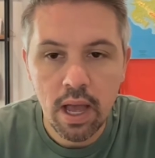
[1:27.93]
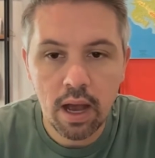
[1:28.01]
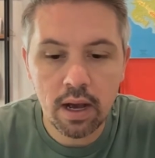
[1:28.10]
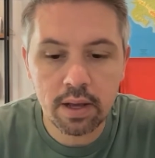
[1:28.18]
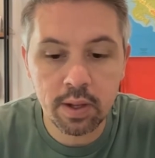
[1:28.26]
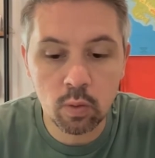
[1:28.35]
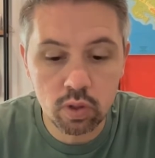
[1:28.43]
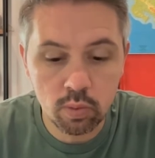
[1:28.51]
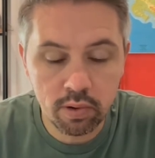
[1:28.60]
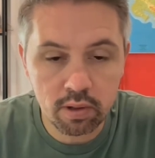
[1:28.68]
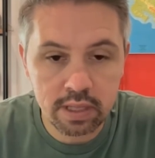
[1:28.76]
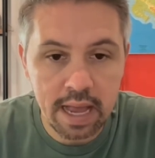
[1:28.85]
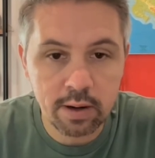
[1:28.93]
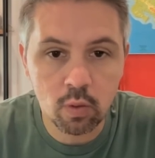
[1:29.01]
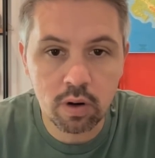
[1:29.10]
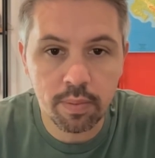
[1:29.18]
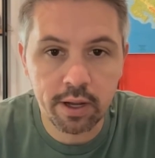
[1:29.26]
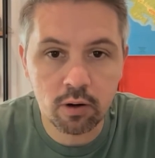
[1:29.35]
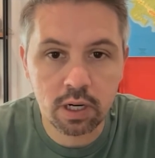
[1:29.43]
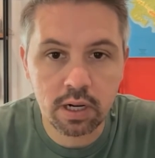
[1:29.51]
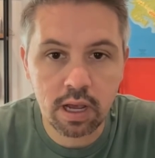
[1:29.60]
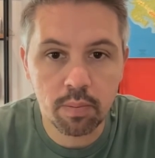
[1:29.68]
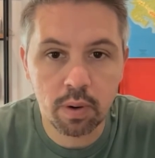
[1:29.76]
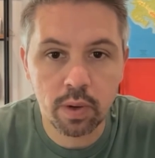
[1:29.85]
Uh, and then also we've got Daniel coming on in
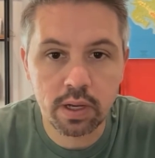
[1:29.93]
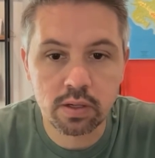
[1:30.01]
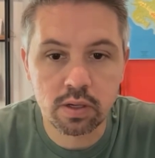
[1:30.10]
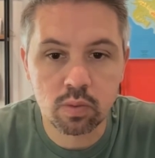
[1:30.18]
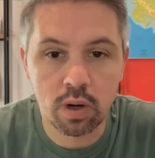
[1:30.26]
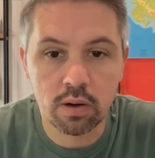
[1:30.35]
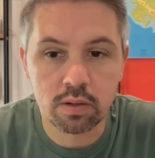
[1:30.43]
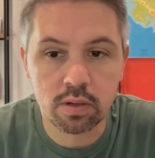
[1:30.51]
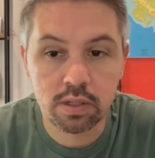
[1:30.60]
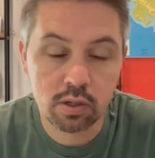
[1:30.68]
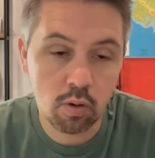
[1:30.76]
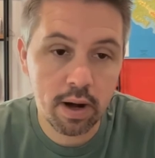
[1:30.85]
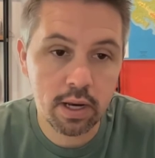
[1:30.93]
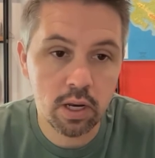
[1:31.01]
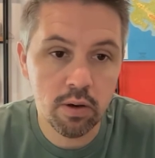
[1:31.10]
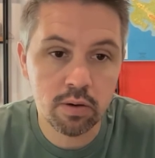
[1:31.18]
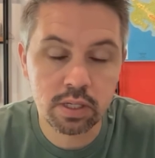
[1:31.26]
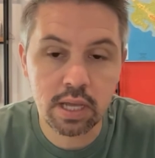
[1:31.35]
a couple of weeks as well. So it's great news.